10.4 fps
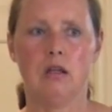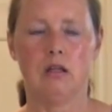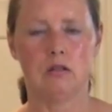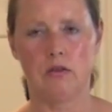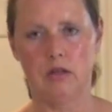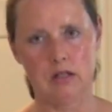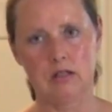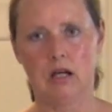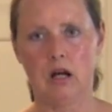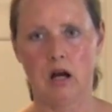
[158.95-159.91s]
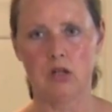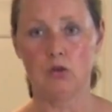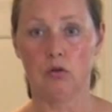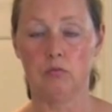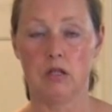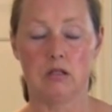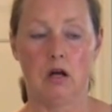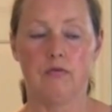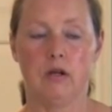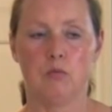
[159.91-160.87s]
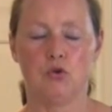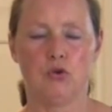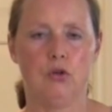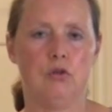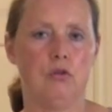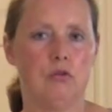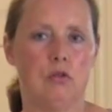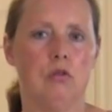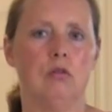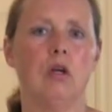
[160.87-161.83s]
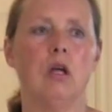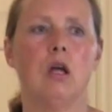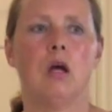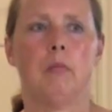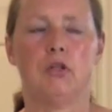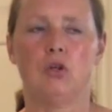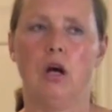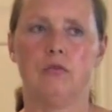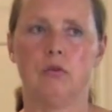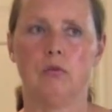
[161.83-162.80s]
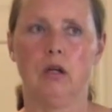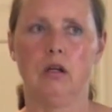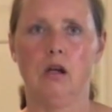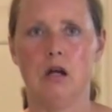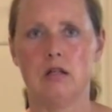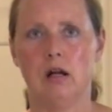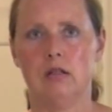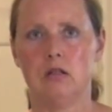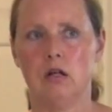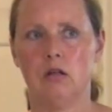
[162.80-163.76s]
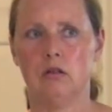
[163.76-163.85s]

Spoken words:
These are things that I told myself, and I'm sure you do too. But you have to recognize that